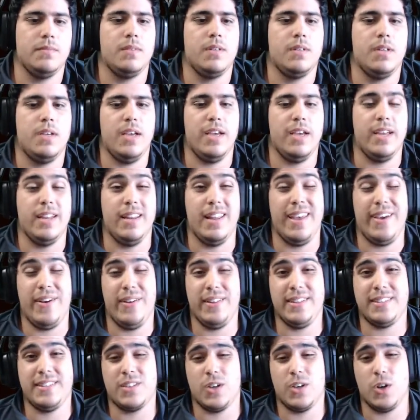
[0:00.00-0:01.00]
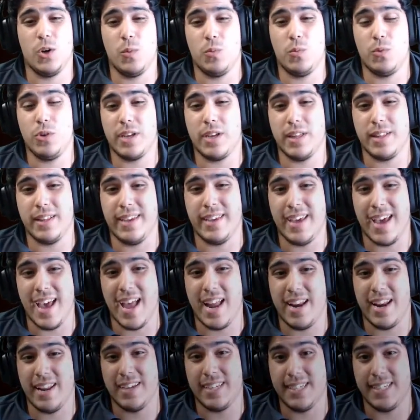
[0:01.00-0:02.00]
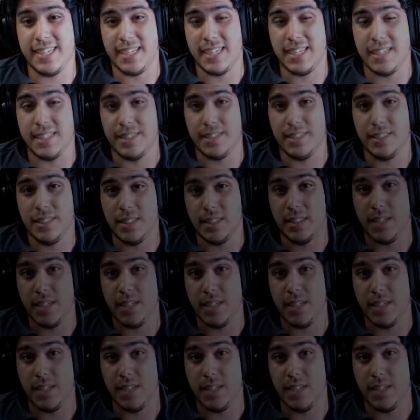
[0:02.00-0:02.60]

And now let's hope we can get again an